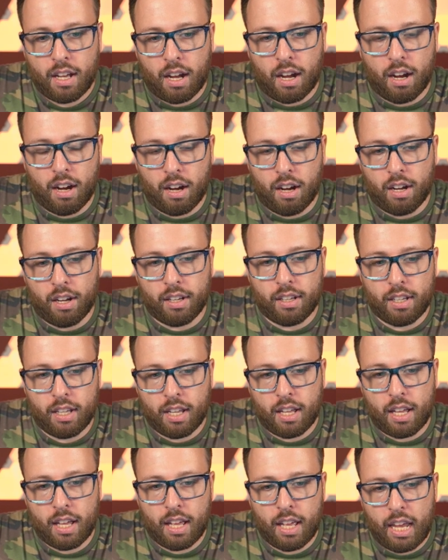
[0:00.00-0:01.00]

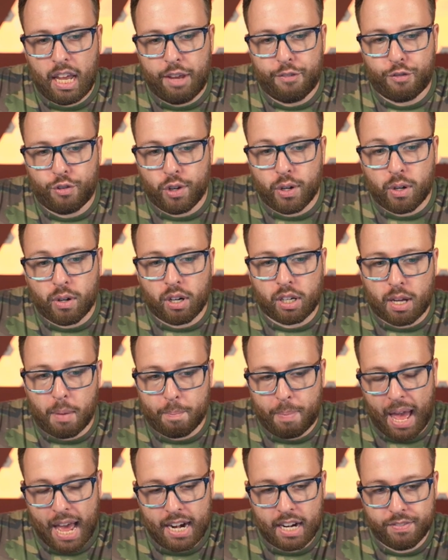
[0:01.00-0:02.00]
If you're a
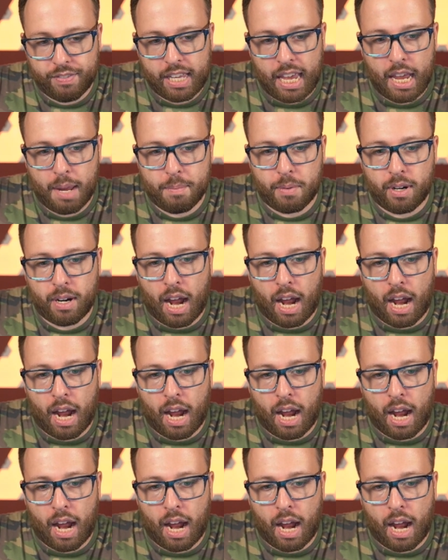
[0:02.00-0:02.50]
competitive gamer,